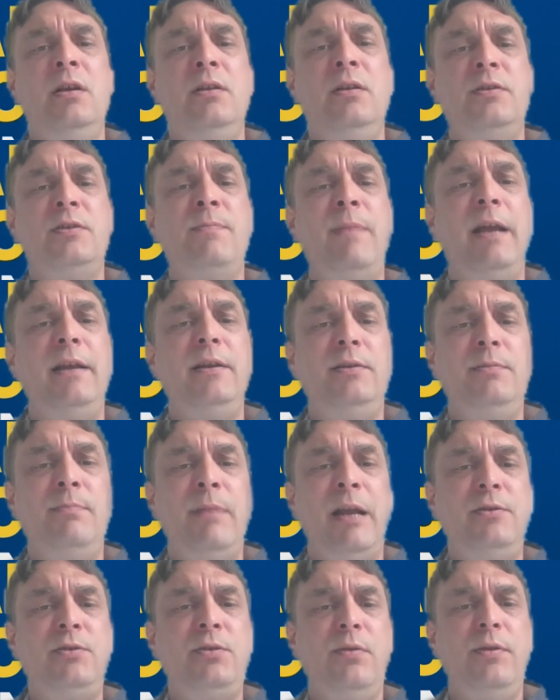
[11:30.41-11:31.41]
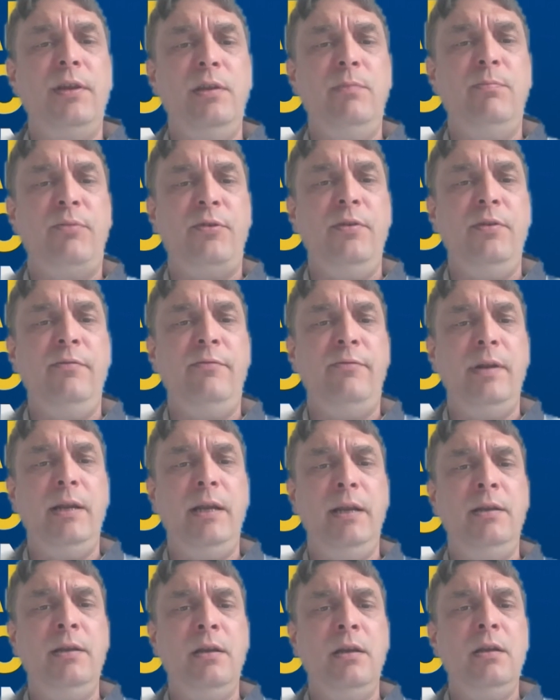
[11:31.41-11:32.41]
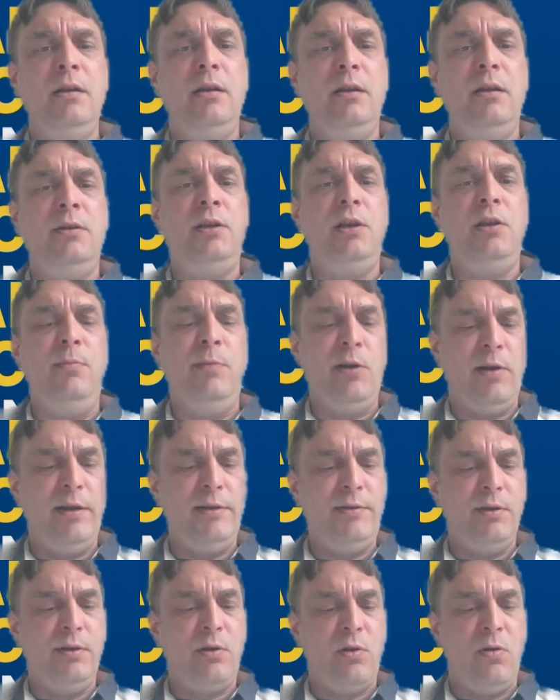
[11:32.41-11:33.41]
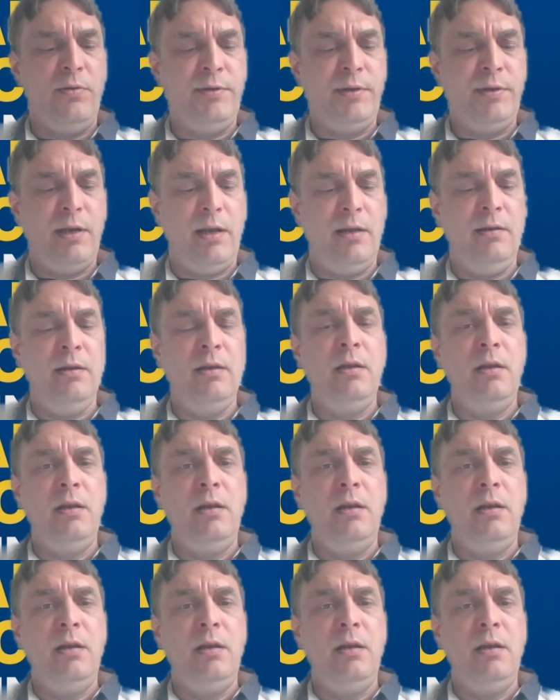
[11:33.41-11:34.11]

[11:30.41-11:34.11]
just make sure that you proofread and humanize the content.